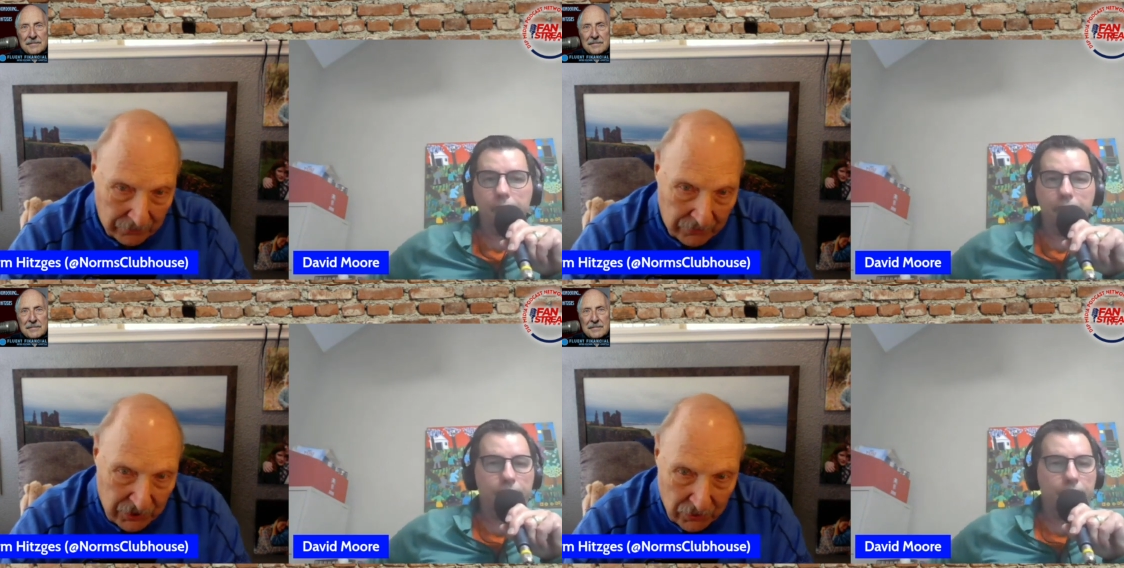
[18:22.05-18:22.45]

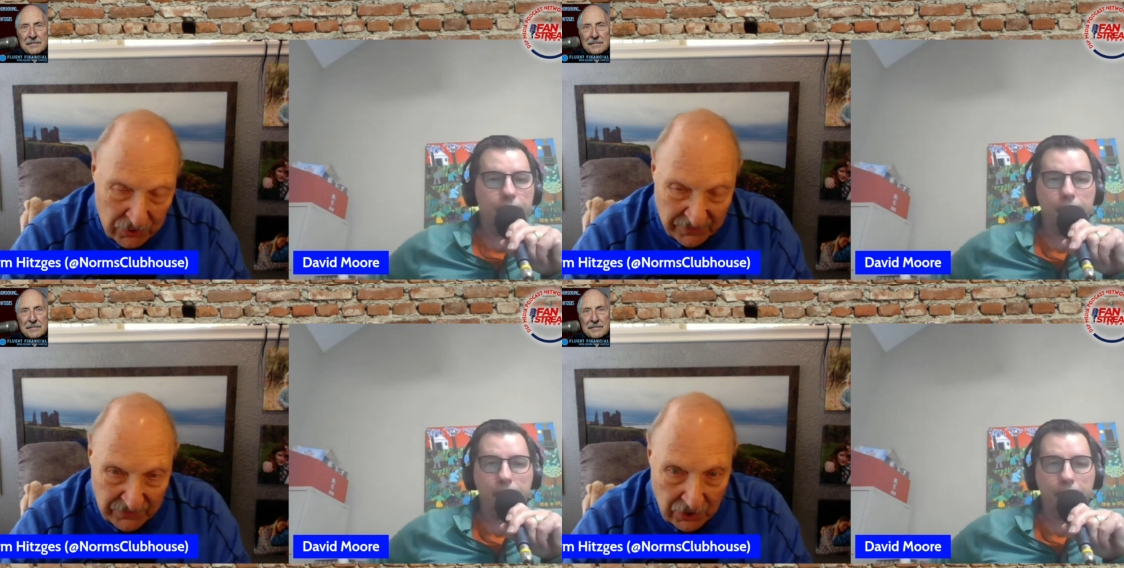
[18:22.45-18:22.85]

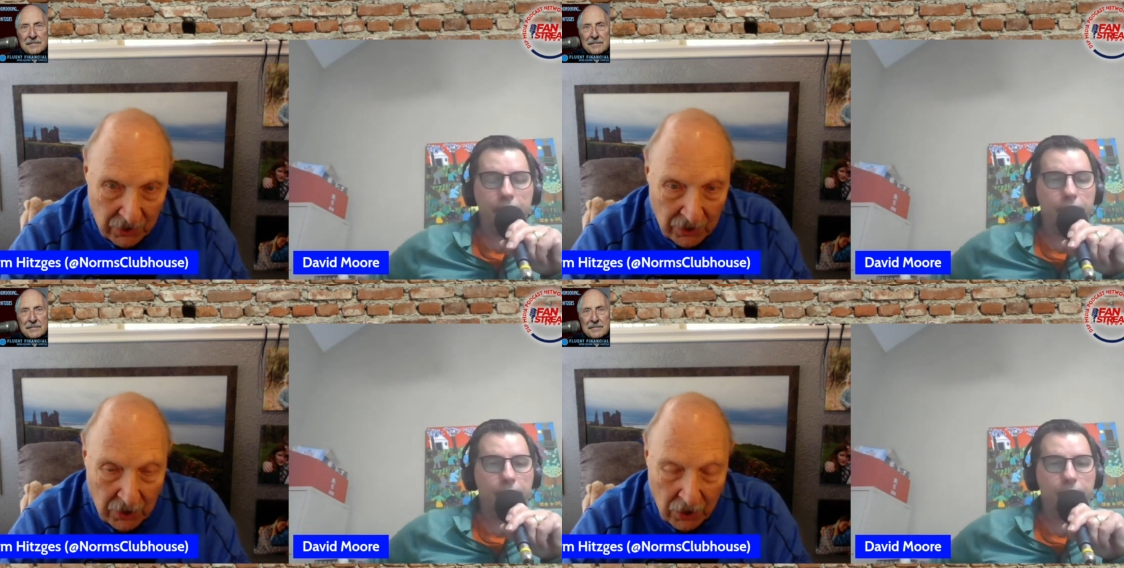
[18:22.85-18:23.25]
Speaker 1: Joseph's
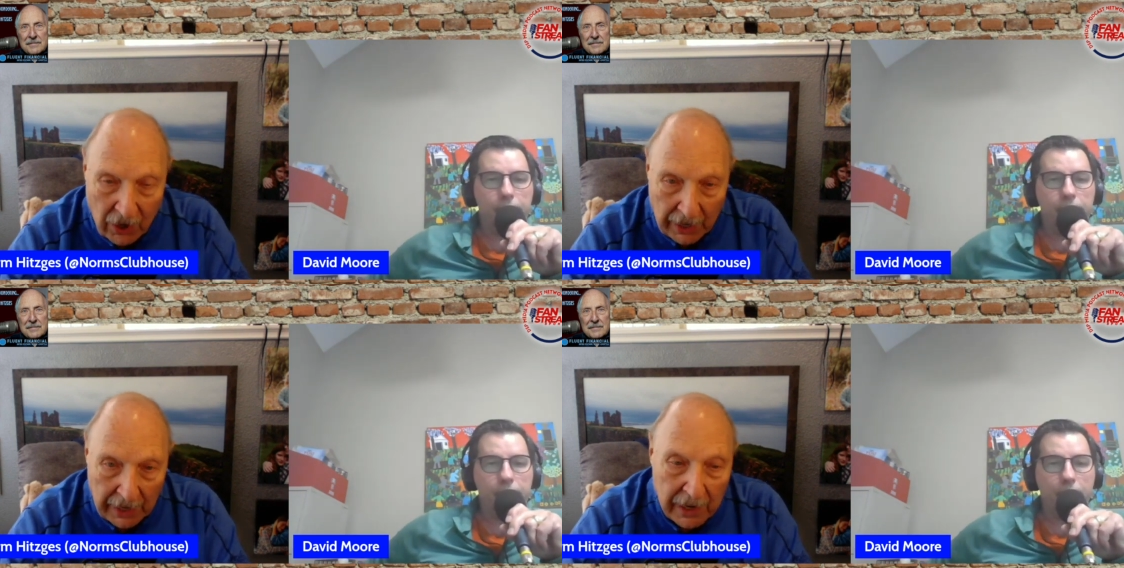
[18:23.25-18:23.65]
long
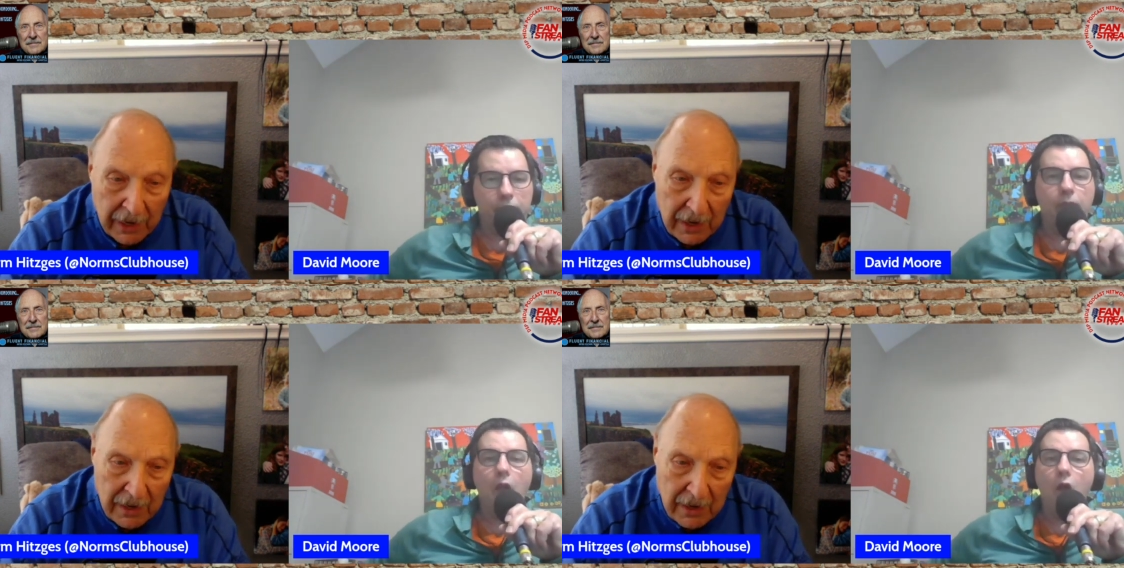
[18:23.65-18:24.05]
gone.
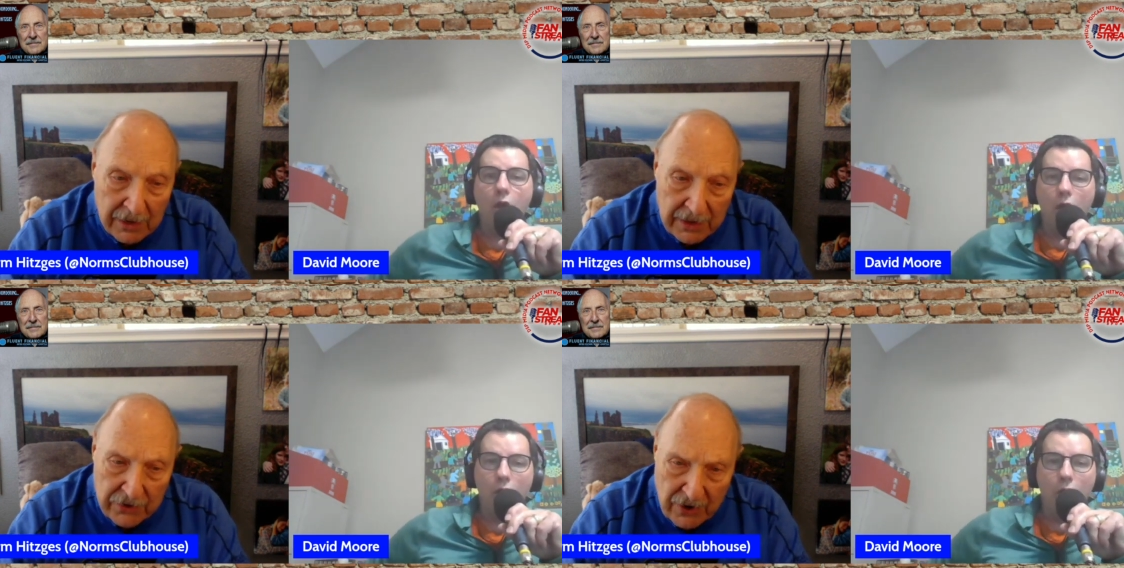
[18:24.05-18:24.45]

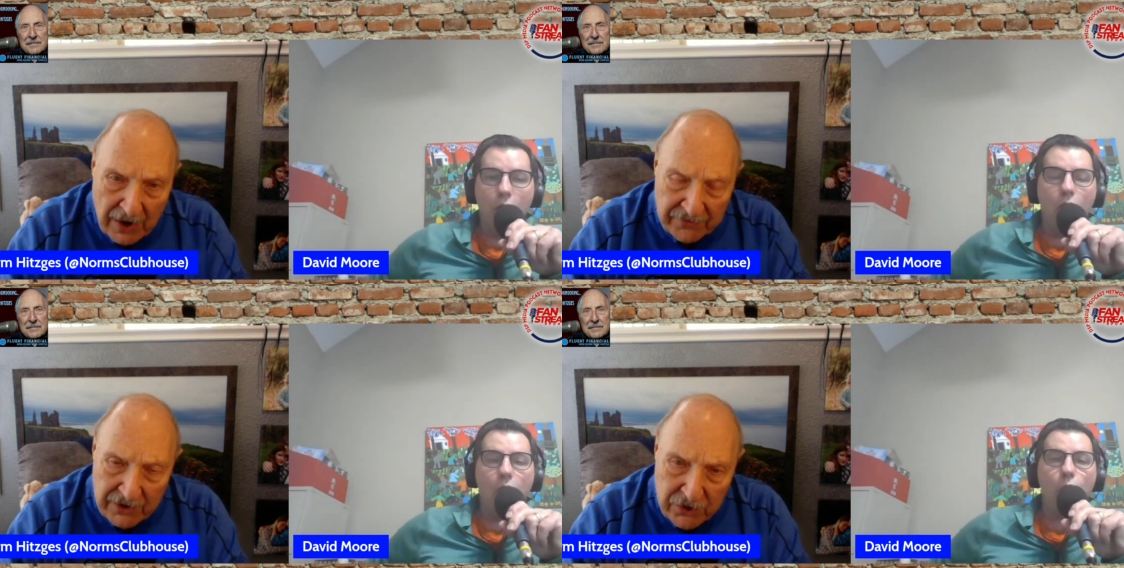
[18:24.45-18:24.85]
They
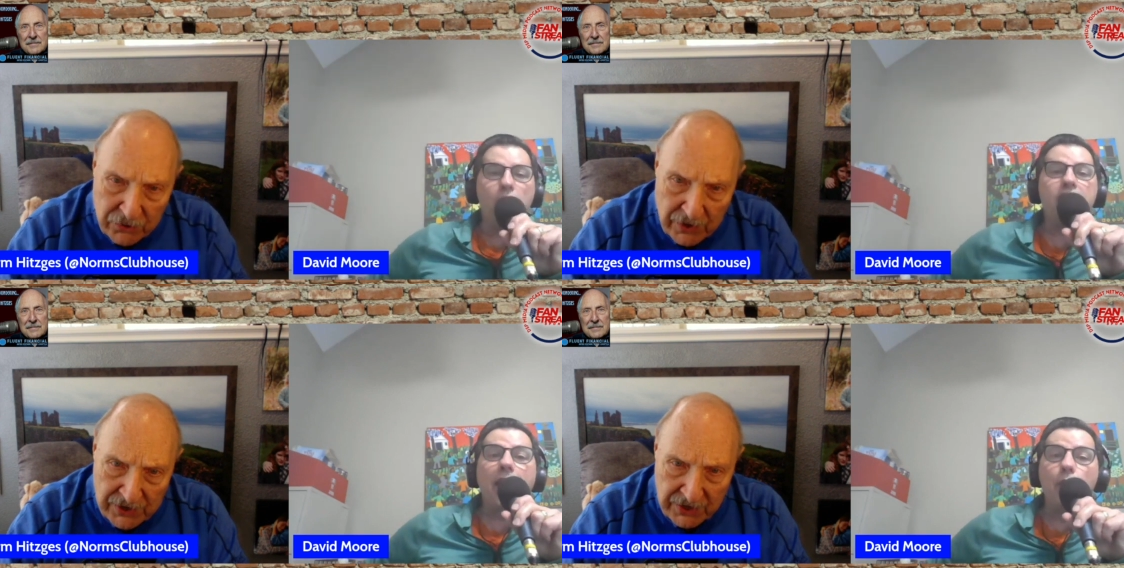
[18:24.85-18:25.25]
drafted
Speaker 2: Trysten.
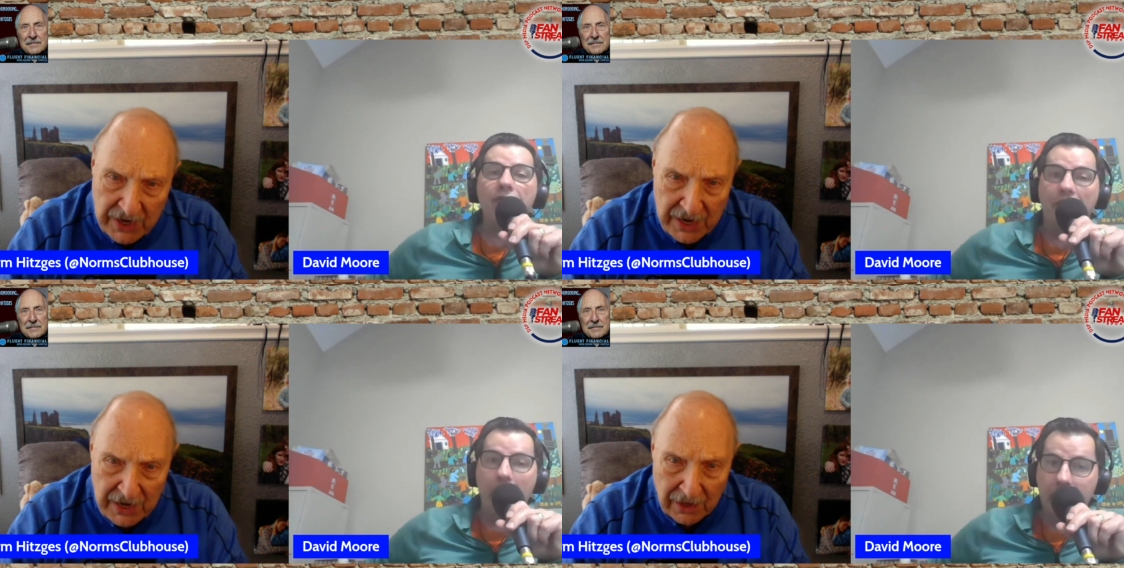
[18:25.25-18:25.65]
Which they
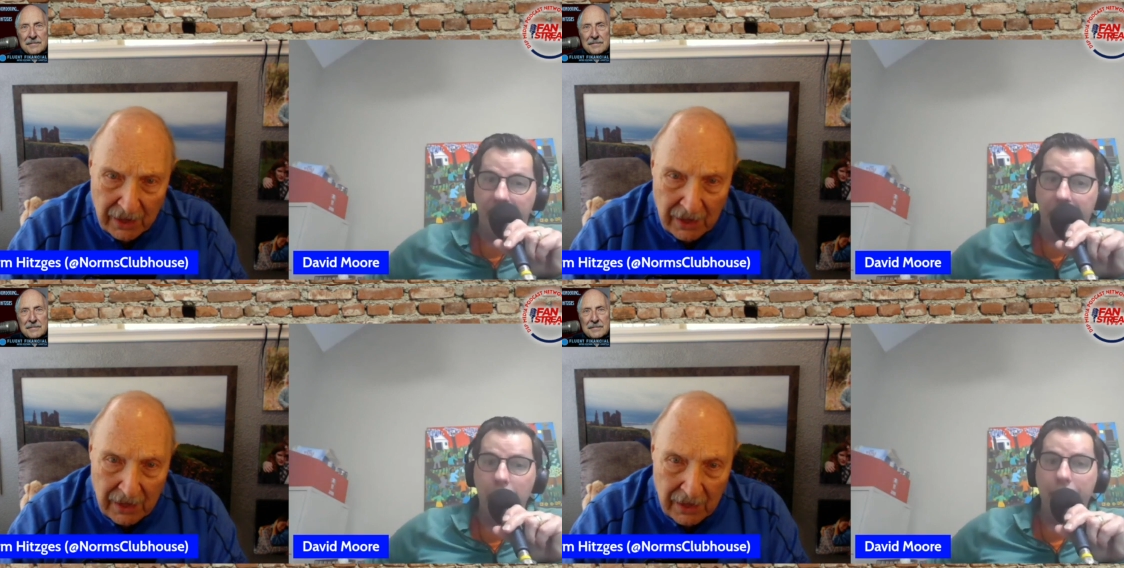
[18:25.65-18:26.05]
would very
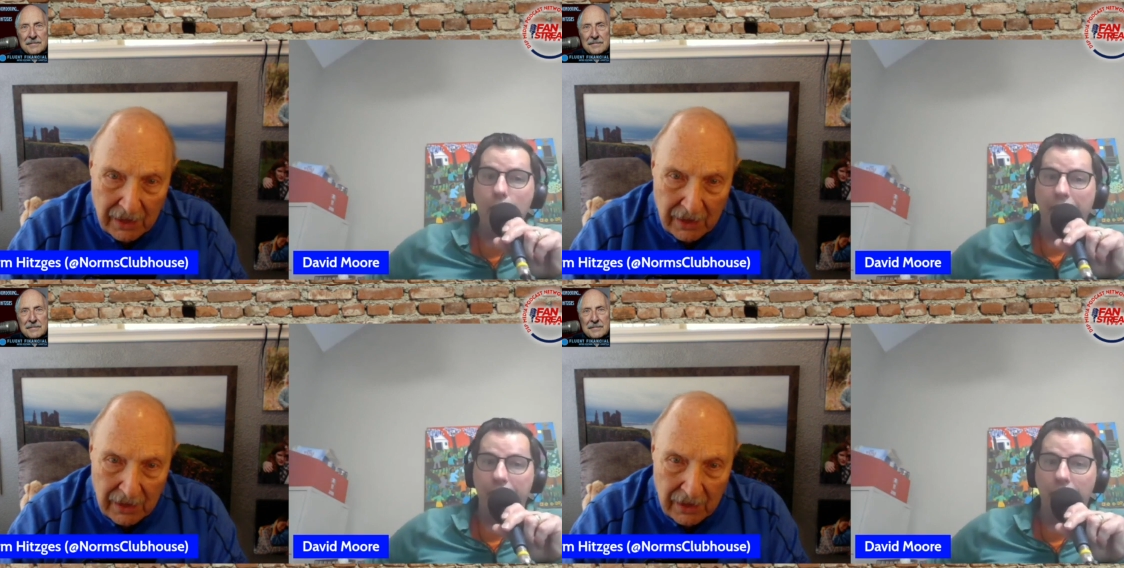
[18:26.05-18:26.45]
feel
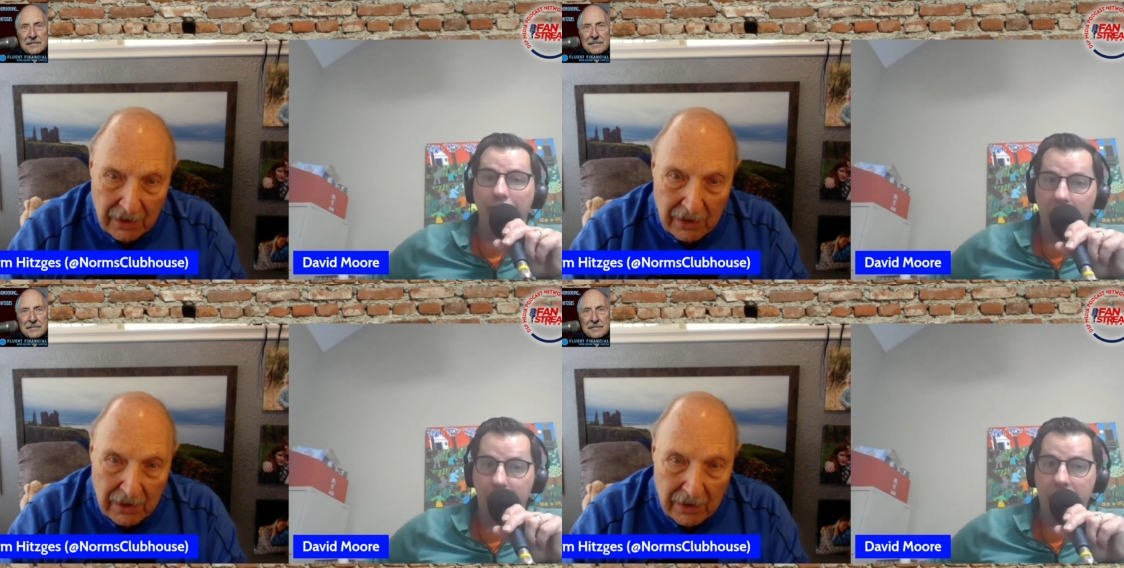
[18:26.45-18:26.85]
they would feel
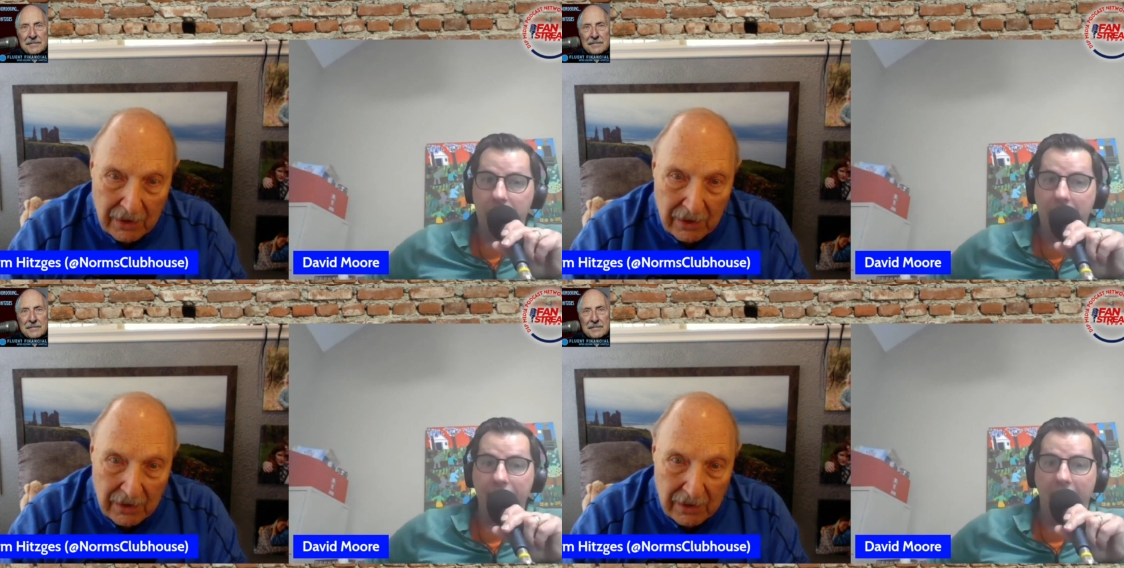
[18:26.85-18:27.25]
very much
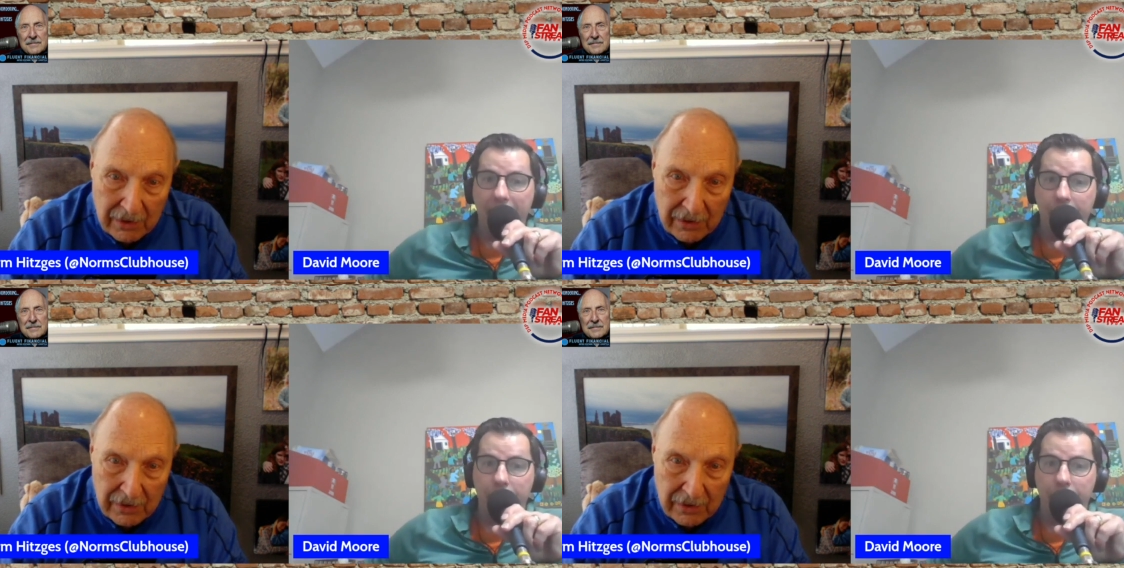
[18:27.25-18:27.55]
now if not for